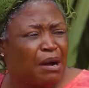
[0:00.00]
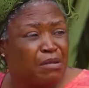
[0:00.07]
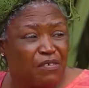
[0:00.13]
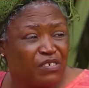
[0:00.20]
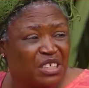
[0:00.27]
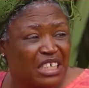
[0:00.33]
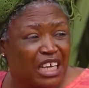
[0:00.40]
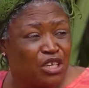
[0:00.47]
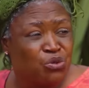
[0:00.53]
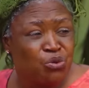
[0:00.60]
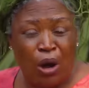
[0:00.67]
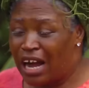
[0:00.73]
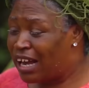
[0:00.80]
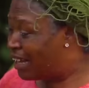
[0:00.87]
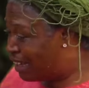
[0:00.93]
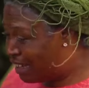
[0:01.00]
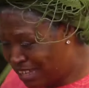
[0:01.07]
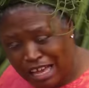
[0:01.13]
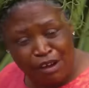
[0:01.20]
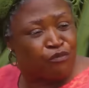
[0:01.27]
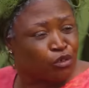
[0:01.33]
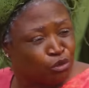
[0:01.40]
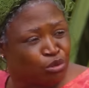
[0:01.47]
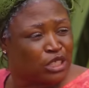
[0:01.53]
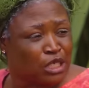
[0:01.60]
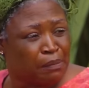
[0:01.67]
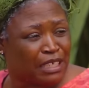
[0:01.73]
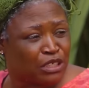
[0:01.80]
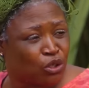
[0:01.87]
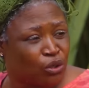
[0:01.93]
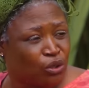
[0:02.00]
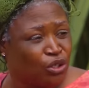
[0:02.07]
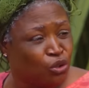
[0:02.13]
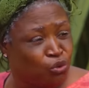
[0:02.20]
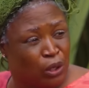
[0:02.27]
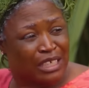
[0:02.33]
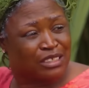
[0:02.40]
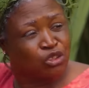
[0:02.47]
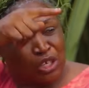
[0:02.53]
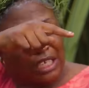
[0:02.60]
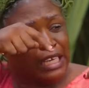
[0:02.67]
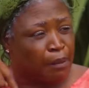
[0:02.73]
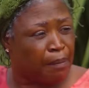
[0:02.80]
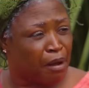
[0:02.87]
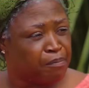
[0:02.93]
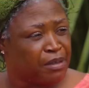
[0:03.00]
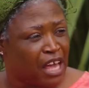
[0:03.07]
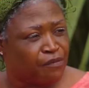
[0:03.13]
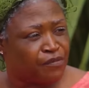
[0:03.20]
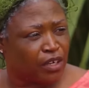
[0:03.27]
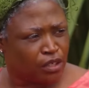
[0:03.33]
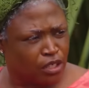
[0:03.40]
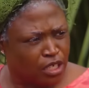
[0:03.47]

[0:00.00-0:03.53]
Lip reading: I'm even saying you are here to see my son. You are talking about girlfriend.